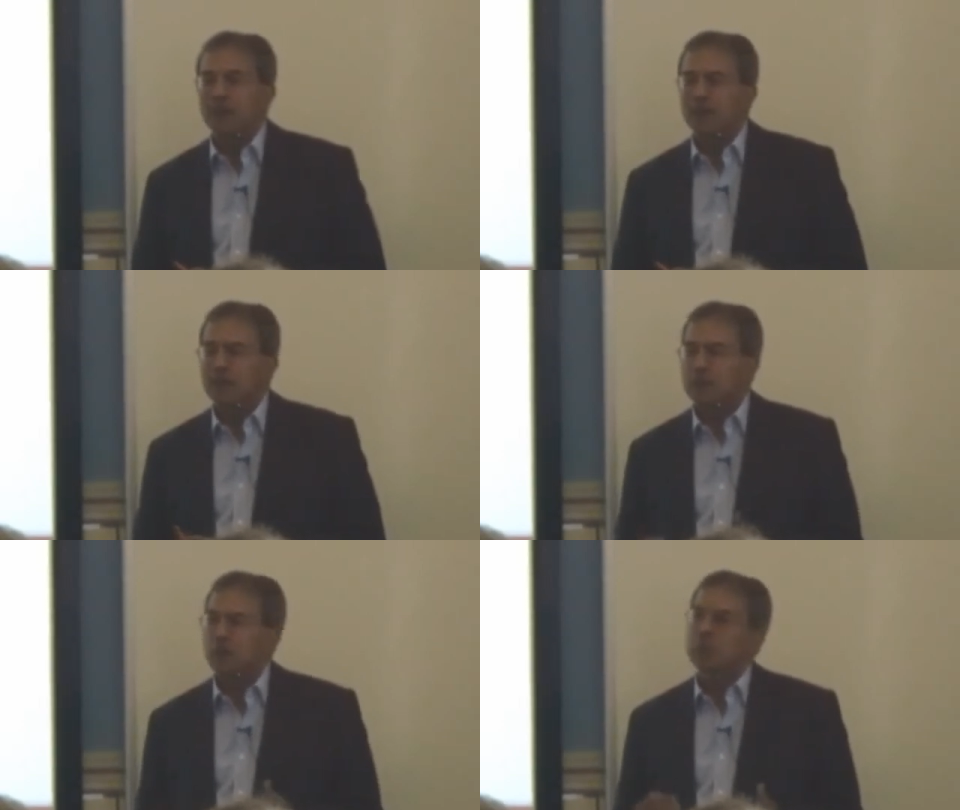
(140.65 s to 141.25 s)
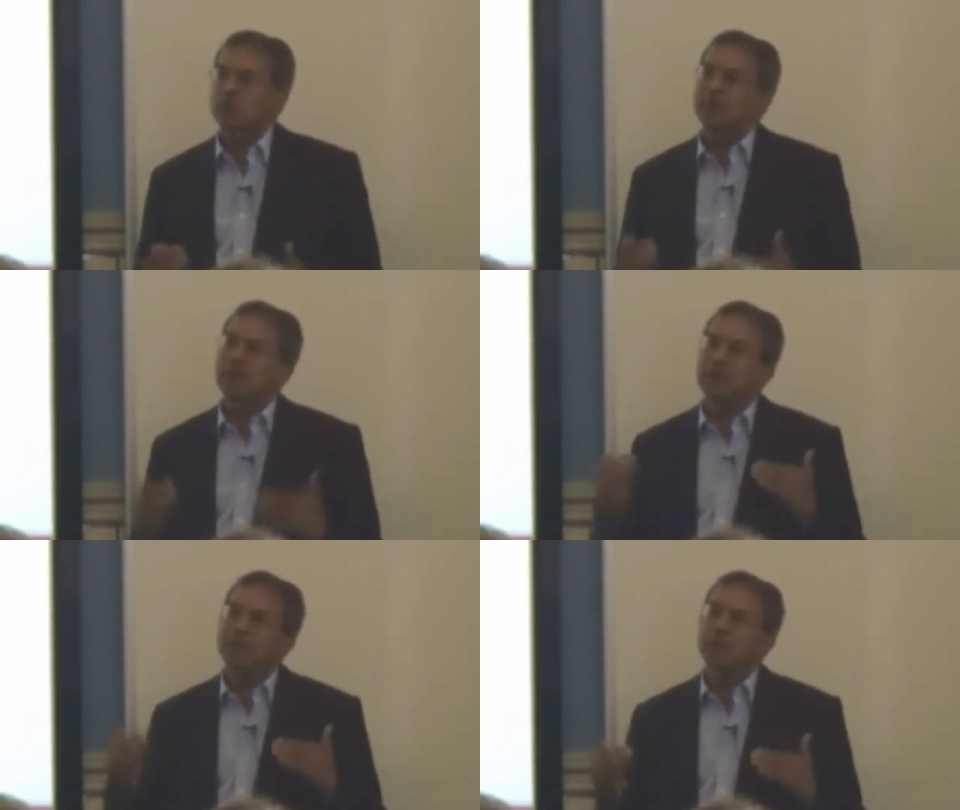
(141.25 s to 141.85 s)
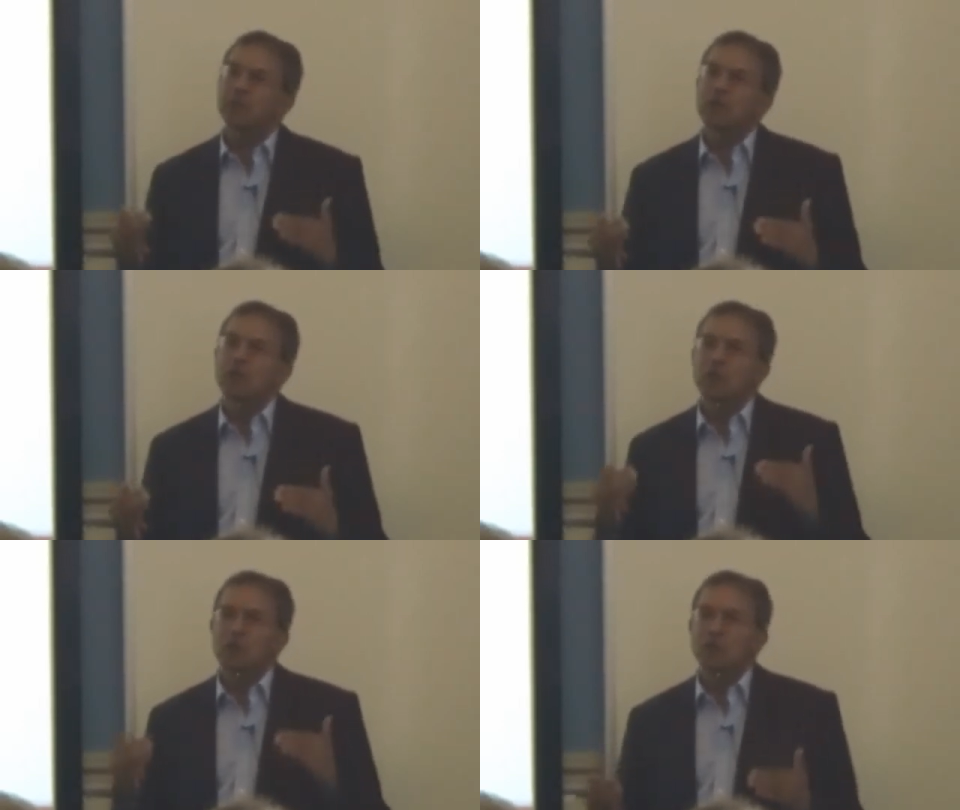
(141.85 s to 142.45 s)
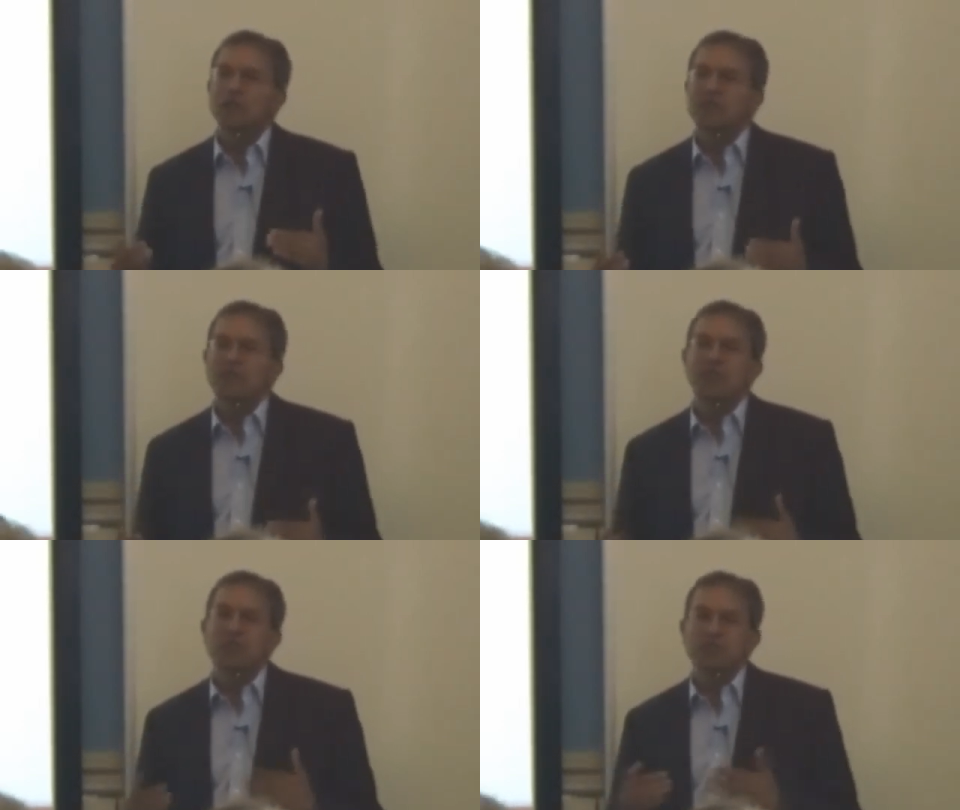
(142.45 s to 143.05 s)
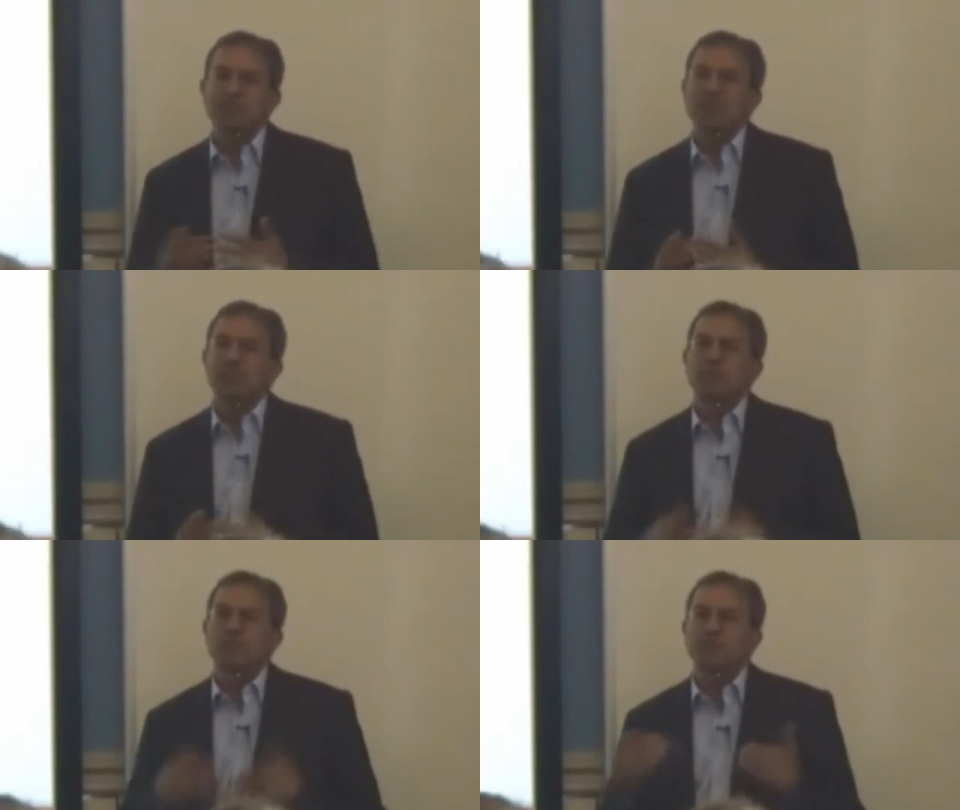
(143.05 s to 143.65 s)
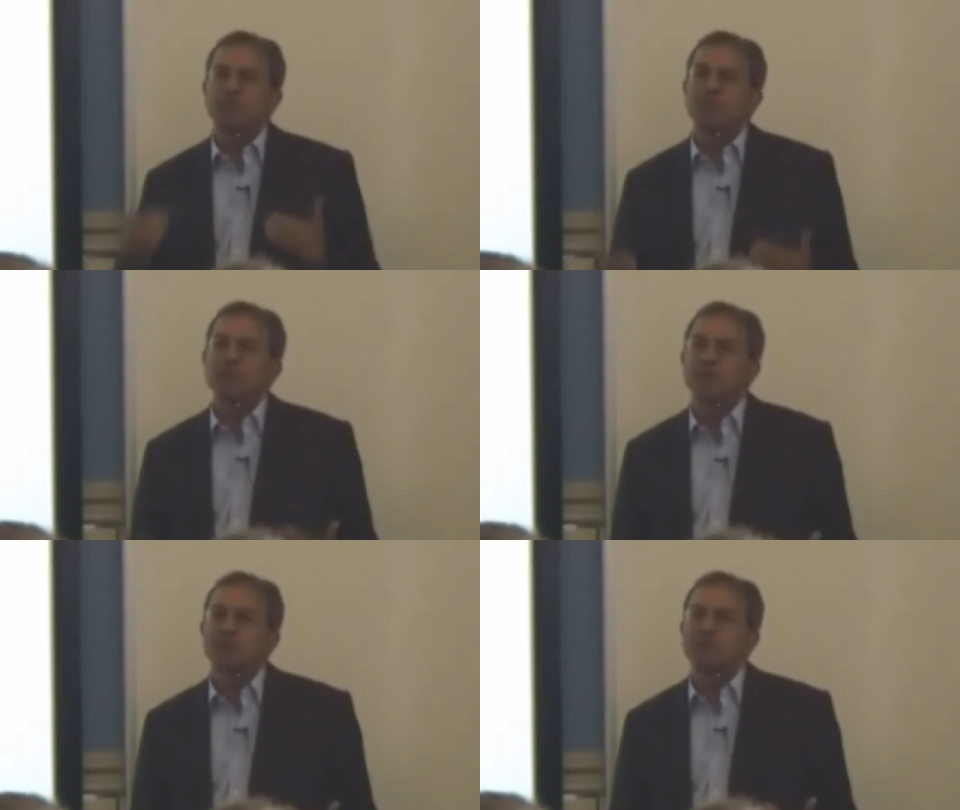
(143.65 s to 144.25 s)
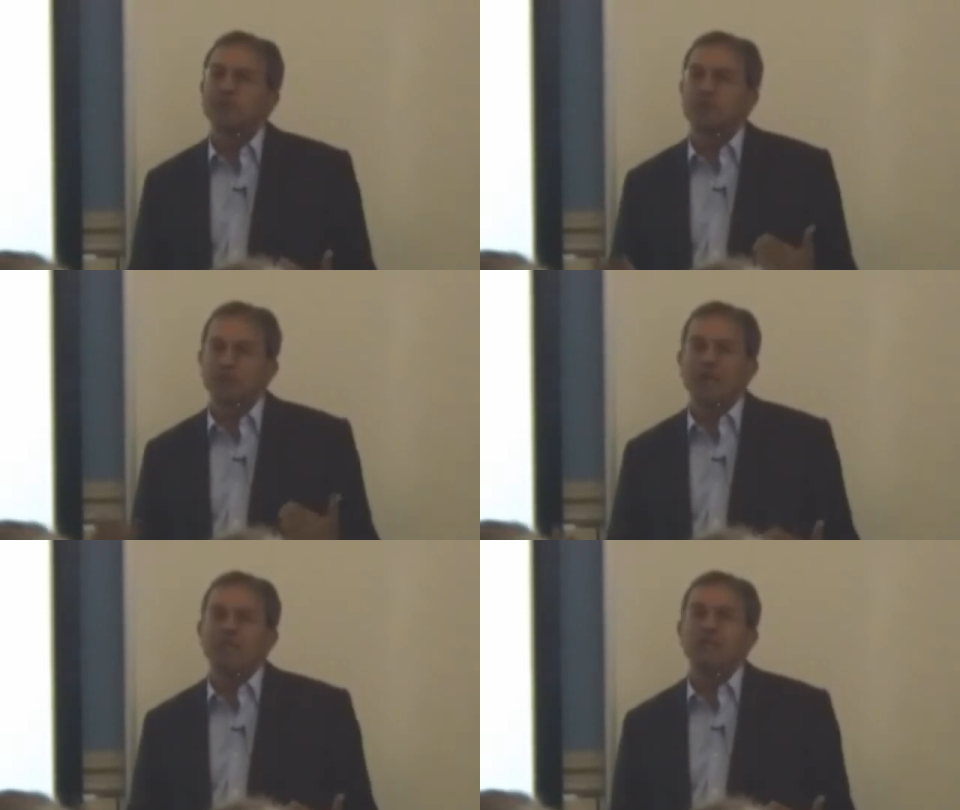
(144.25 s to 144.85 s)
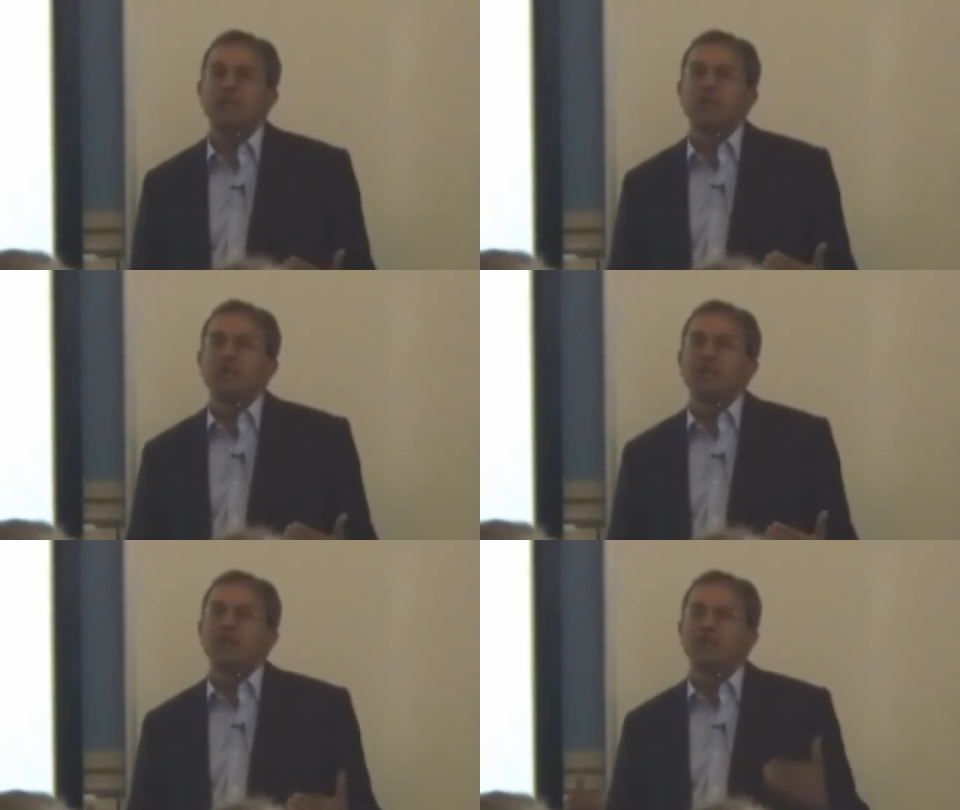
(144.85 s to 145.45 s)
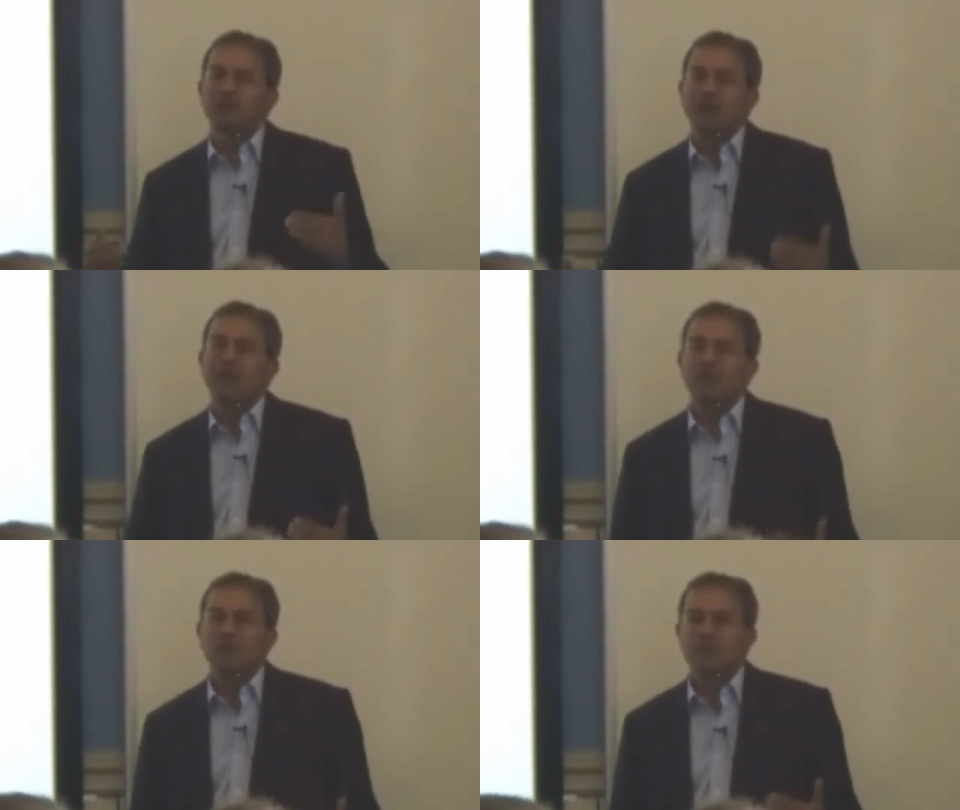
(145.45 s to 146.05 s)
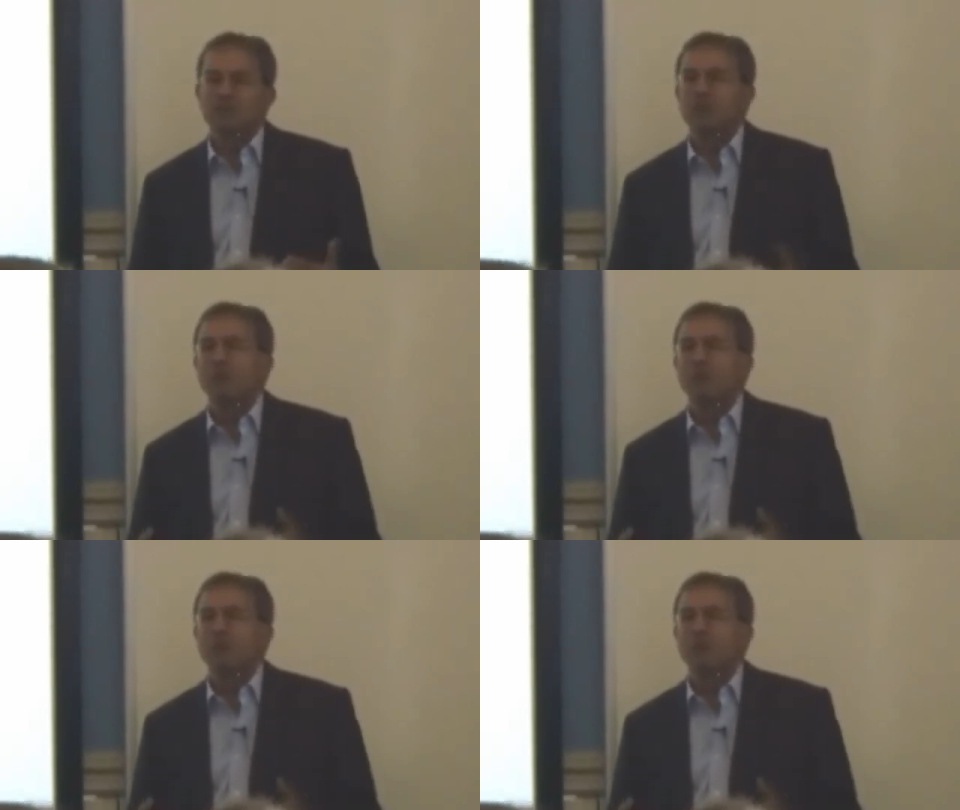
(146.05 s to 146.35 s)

And he talks about how quality and the perception of change and values is